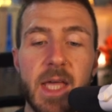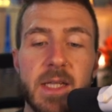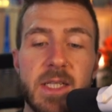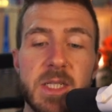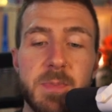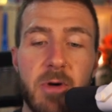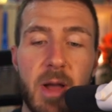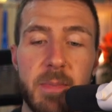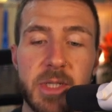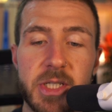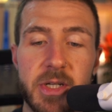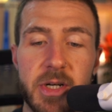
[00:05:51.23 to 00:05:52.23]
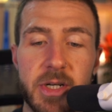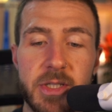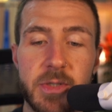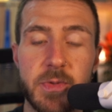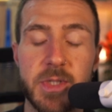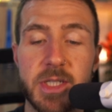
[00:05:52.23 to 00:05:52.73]
This parameter
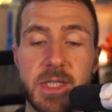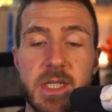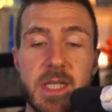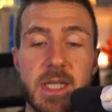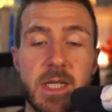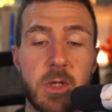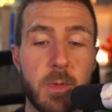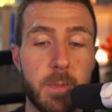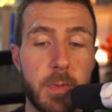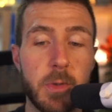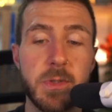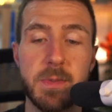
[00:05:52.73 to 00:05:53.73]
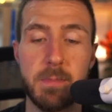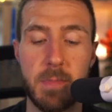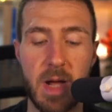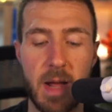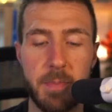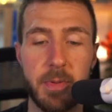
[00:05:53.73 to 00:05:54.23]
uses the compose
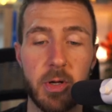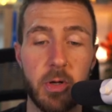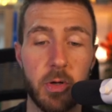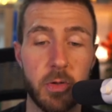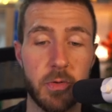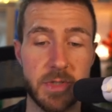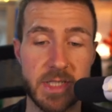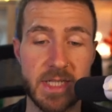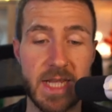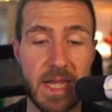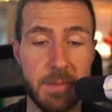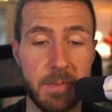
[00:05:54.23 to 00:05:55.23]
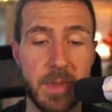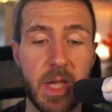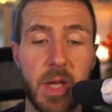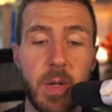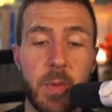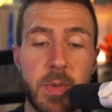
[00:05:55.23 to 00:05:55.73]
map color scheme,
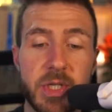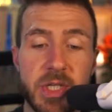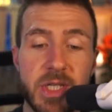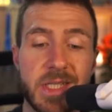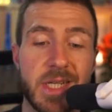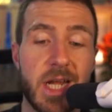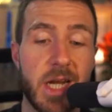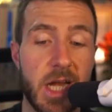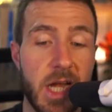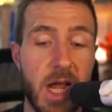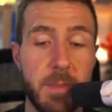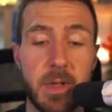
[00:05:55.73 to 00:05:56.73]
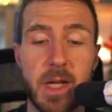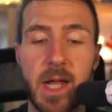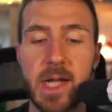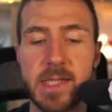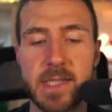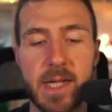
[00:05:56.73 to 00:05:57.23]
which is an enum
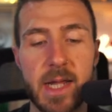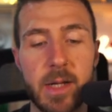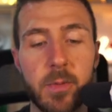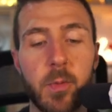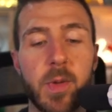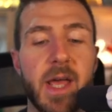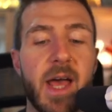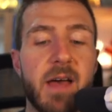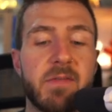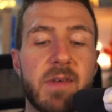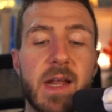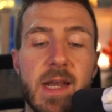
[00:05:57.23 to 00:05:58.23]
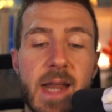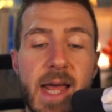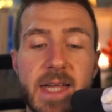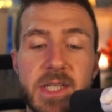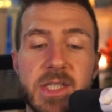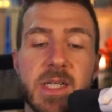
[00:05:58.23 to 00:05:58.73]
class, and we have a
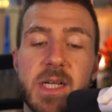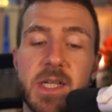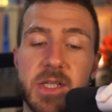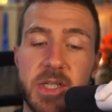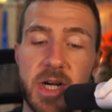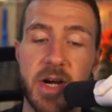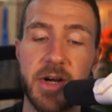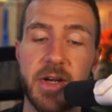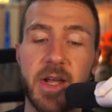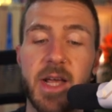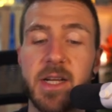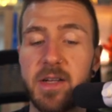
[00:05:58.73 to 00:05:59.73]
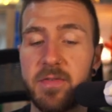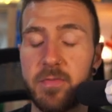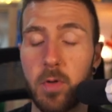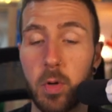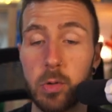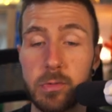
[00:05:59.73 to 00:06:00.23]
light, a dark, and a
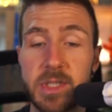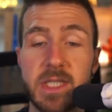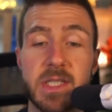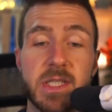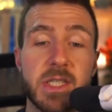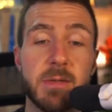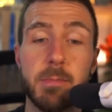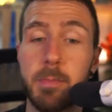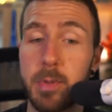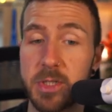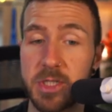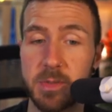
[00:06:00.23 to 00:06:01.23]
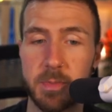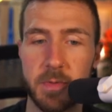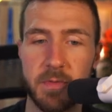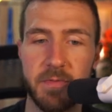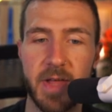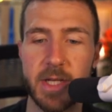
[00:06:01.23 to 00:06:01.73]
follow system
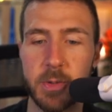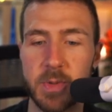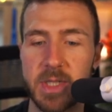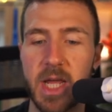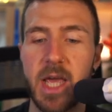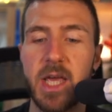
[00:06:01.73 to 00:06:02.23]
possible values.